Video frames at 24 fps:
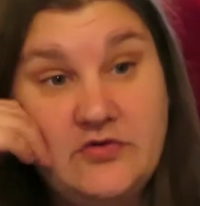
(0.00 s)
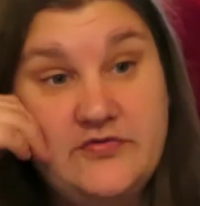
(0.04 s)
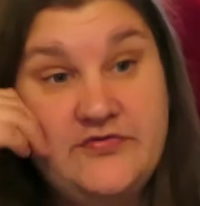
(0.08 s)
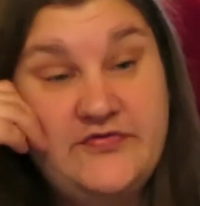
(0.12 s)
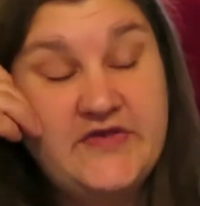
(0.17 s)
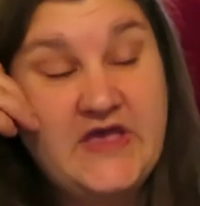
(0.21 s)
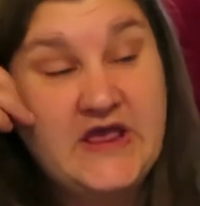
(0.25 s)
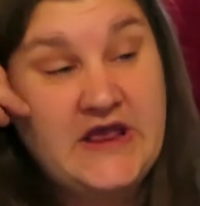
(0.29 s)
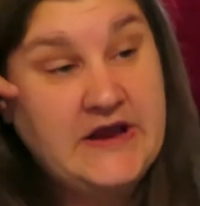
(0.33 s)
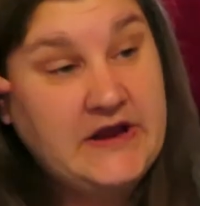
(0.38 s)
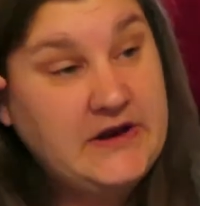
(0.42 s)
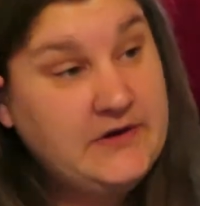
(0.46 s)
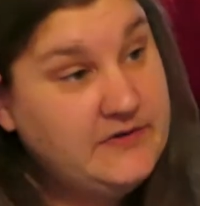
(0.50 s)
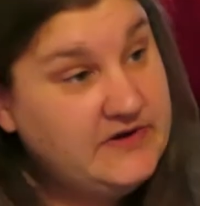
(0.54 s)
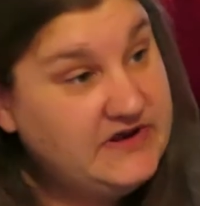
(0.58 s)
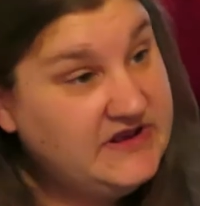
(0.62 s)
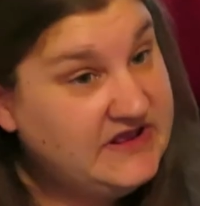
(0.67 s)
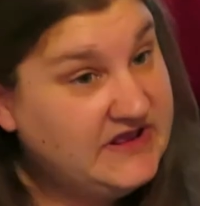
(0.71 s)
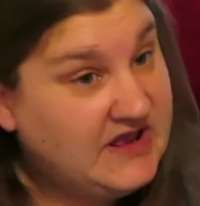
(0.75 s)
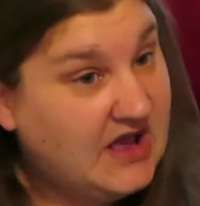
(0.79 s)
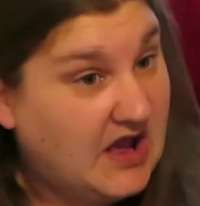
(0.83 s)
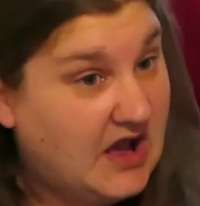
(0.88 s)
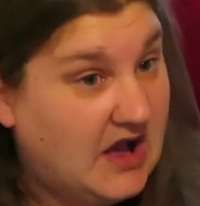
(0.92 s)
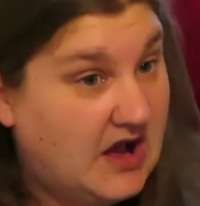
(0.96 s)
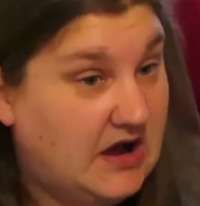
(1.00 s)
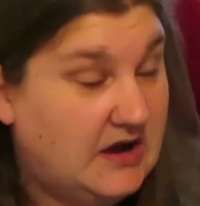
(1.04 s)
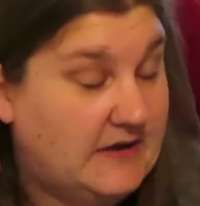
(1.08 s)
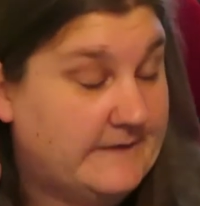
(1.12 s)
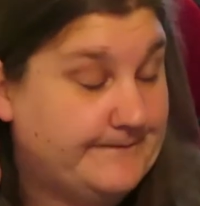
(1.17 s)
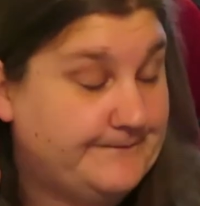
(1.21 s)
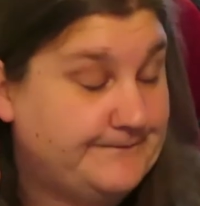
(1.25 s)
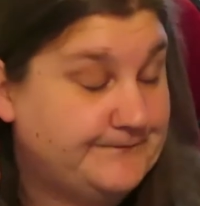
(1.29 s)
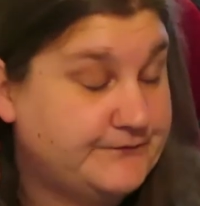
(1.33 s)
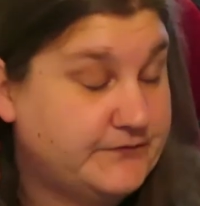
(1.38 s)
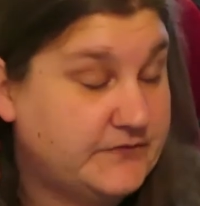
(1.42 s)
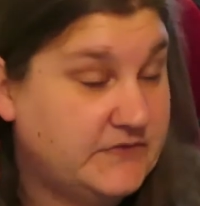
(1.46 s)
so yeah,
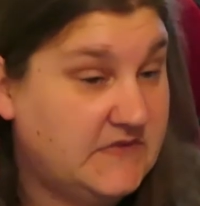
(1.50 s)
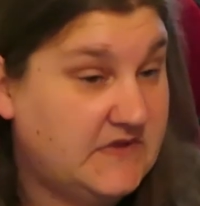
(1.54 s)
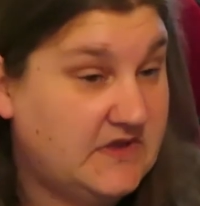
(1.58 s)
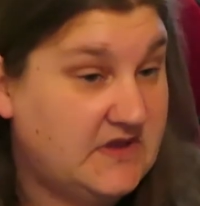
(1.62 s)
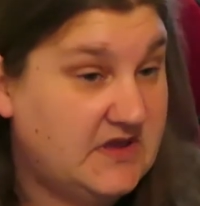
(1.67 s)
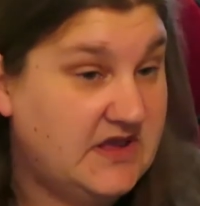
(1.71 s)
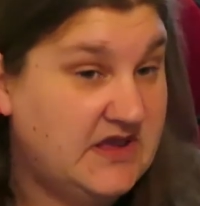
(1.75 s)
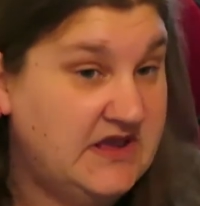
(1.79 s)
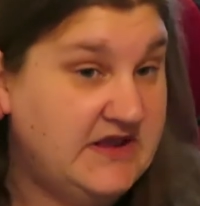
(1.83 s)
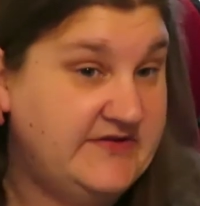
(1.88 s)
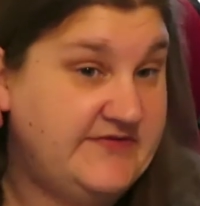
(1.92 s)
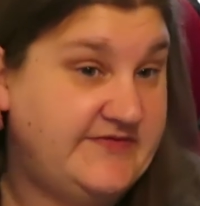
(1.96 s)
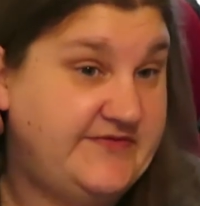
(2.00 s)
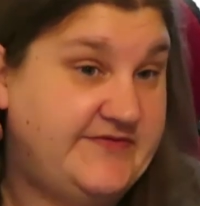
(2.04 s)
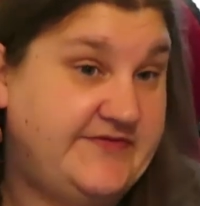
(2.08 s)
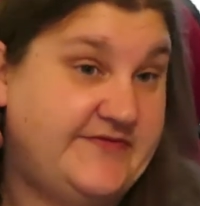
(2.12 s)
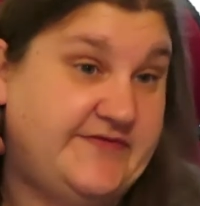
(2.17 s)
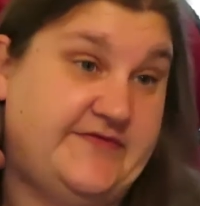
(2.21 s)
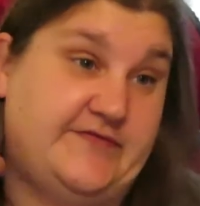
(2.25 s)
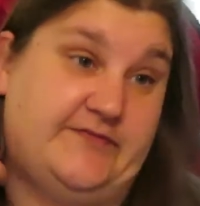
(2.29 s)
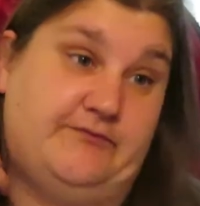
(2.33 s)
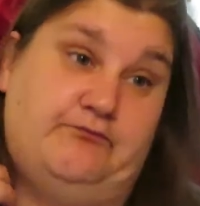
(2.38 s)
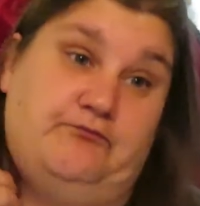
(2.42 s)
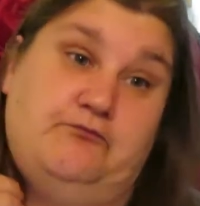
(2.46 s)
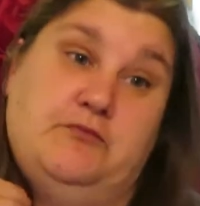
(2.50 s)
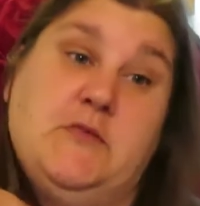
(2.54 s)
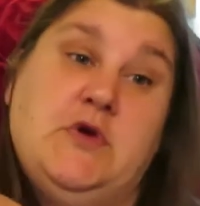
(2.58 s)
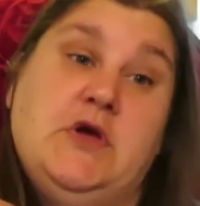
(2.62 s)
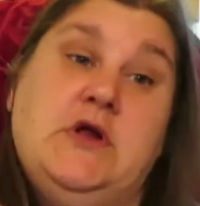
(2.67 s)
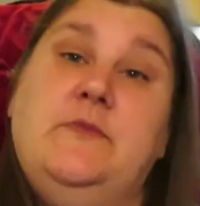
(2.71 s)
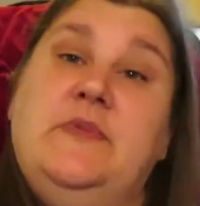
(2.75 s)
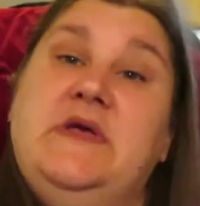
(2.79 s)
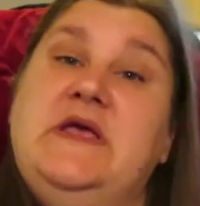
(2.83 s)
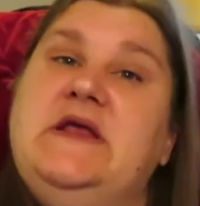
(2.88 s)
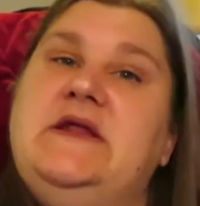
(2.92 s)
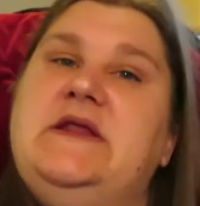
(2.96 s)
it's
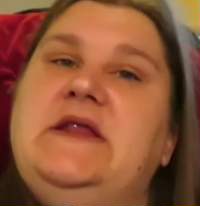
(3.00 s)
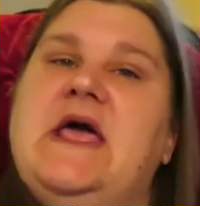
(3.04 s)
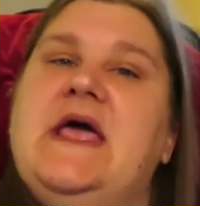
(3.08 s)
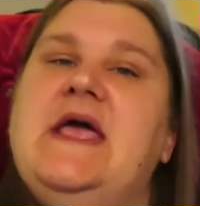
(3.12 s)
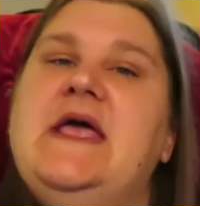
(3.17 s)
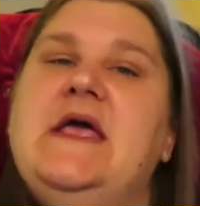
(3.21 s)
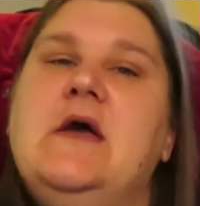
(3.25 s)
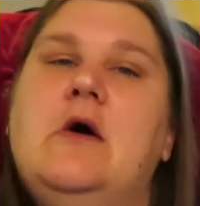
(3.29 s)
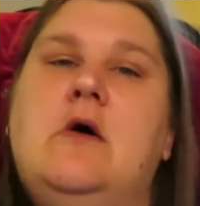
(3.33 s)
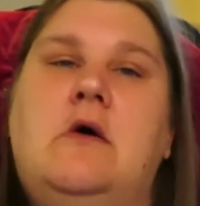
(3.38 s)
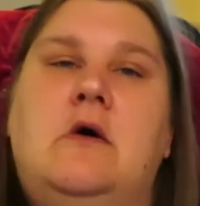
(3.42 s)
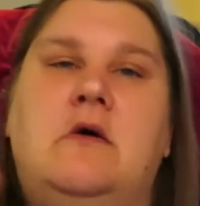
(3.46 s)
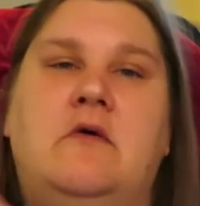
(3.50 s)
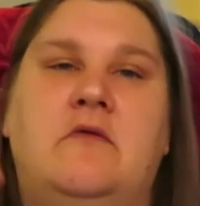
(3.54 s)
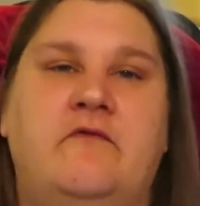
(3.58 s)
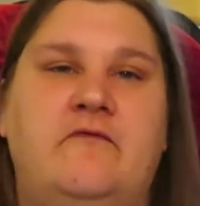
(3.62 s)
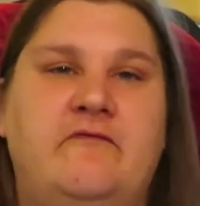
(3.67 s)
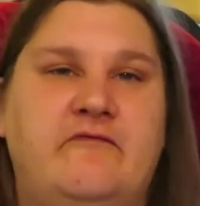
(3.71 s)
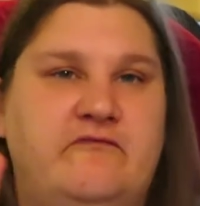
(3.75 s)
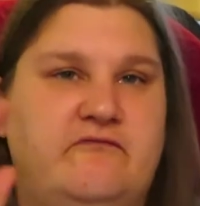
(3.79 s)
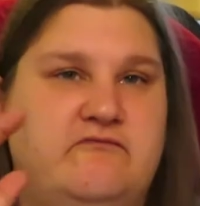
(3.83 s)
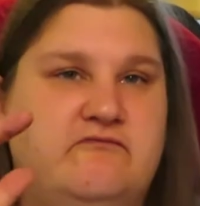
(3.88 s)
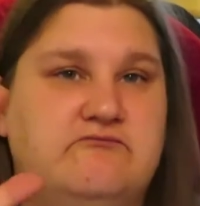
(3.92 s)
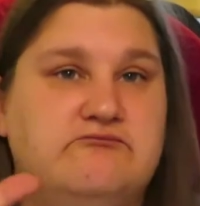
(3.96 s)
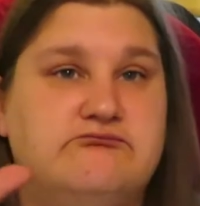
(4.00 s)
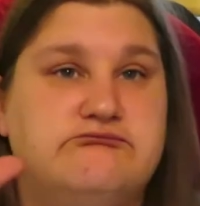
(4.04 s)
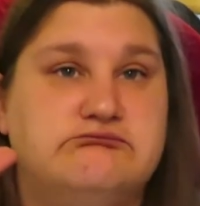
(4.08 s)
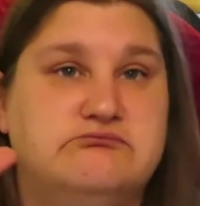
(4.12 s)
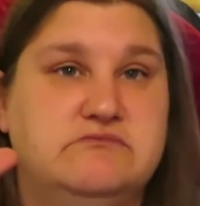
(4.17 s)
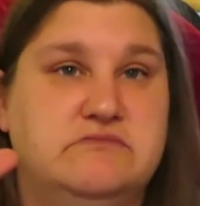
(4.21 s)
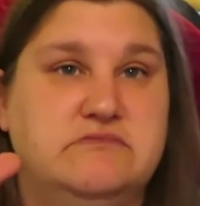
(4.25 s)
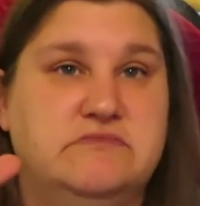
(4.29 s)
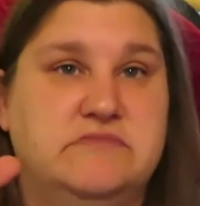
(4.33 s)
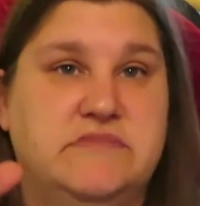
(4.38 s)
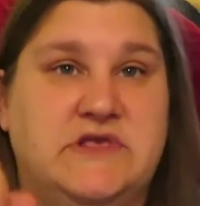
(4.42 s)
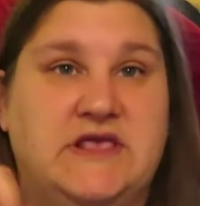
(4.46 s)
going to be a day of
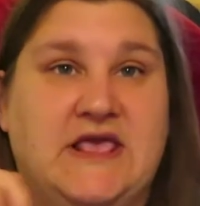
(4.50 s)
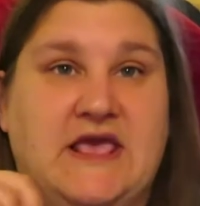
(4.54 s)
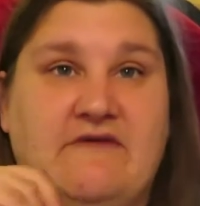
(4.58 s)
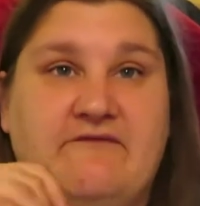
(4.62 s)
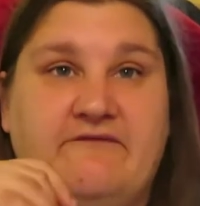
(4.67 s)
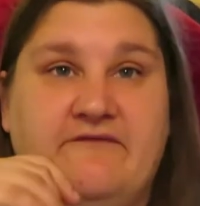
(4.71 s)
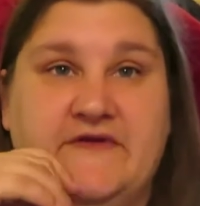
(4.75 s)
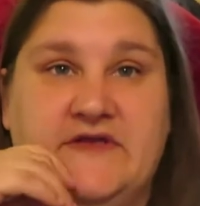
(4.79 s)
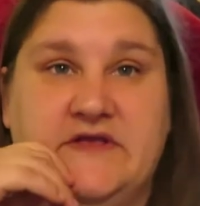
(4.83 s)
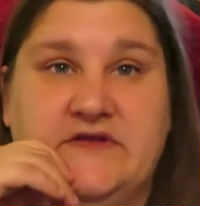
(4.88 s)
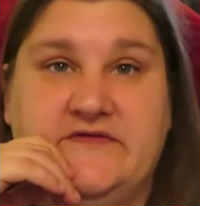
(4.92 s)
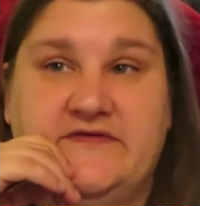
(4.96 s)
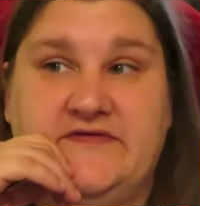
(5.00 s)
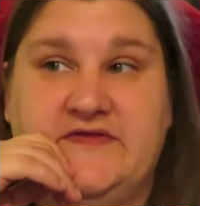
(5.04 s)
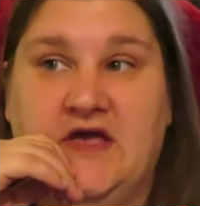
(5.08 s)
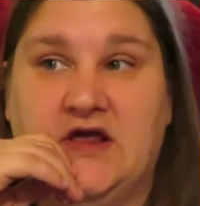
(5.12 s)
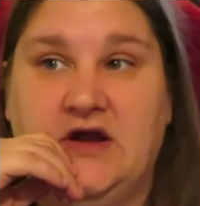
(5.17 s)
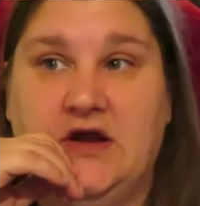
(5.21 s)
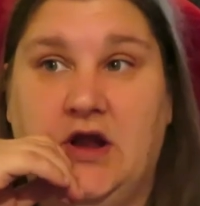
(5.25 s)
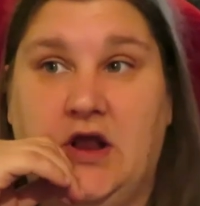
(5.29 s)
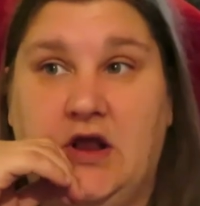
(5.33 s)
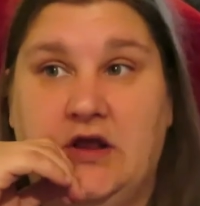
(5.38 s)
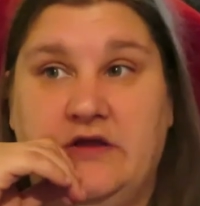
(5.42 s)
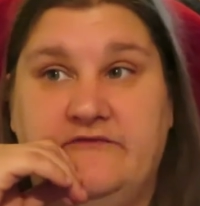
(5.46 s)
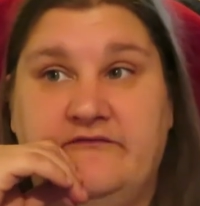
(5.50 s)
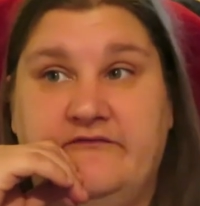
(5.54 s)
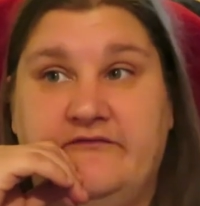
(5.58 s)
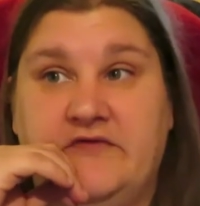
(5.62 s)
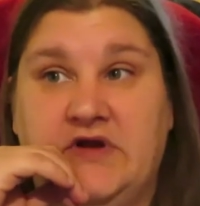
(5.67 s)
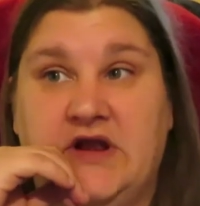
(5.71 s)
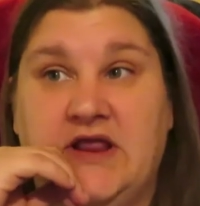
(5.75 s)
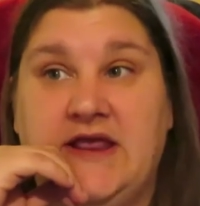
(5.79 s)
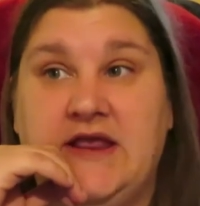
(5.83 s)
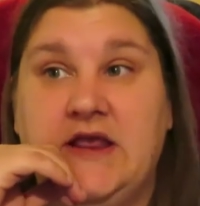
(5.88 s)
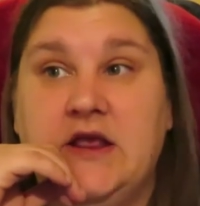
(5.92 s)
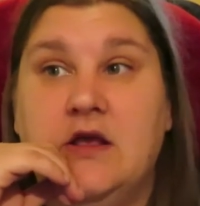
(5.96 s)
get things done
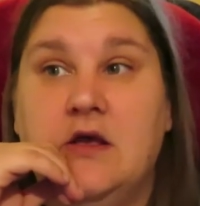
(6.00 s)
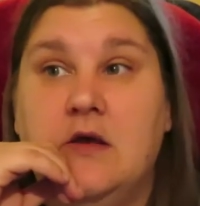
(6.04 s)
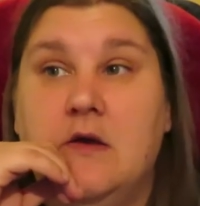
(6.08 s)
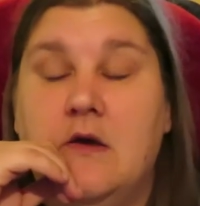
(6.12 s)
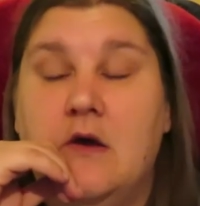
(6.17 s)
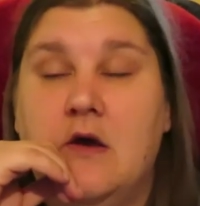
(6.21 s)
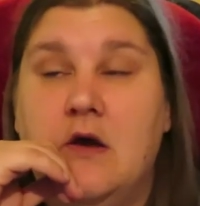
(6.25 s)
hopefully.